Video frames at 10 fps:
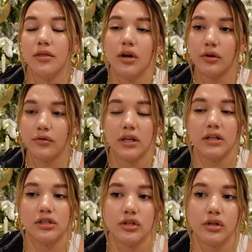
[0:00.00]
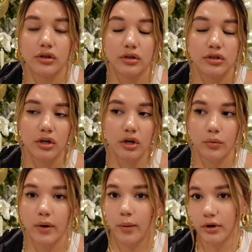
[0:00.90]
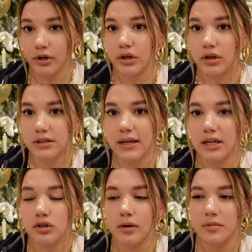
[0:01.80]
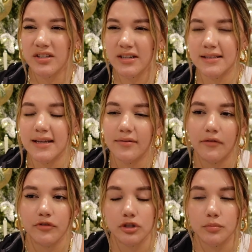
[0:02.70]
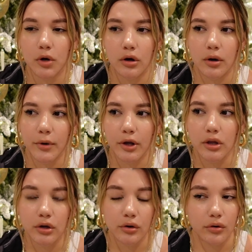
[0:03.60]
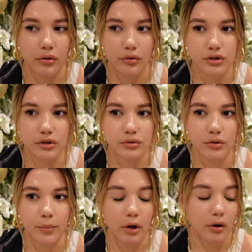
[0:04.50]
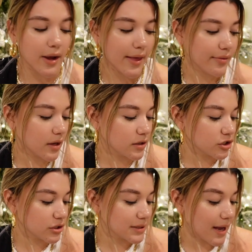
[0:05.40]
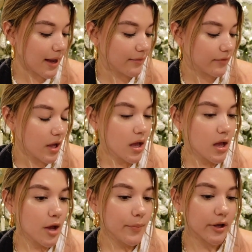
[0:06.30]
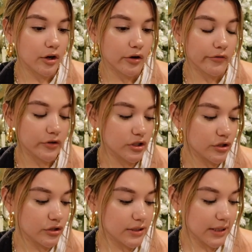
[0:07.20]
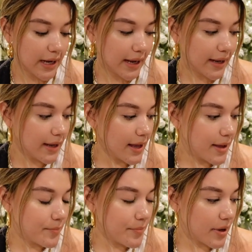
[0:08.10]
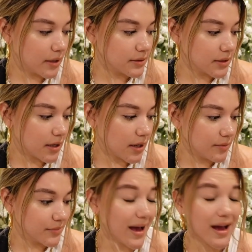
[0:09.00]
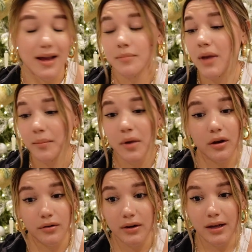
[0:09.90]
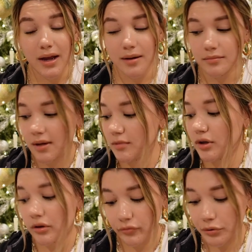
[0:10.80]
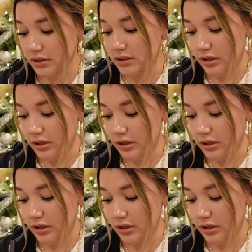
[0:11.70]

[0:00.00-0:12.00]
the ingredients to cook what I wanted to cook tonight. So I'm just gonna save that for tomorrow. I'm probably gonna go to the grocery store tomorrow and then just have Panera for dinner today. But yeah, I'm hungry. I'm looking forward to